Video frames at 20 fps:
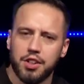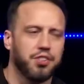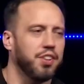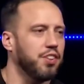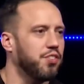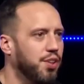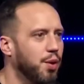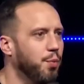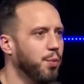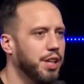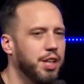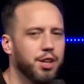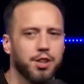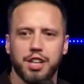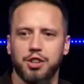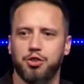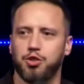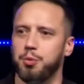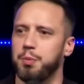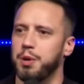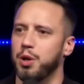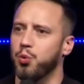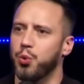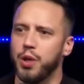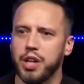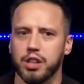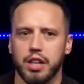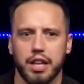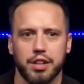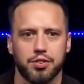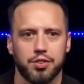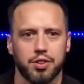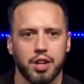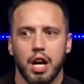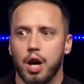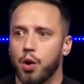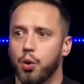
said, someone here needs to be a realist.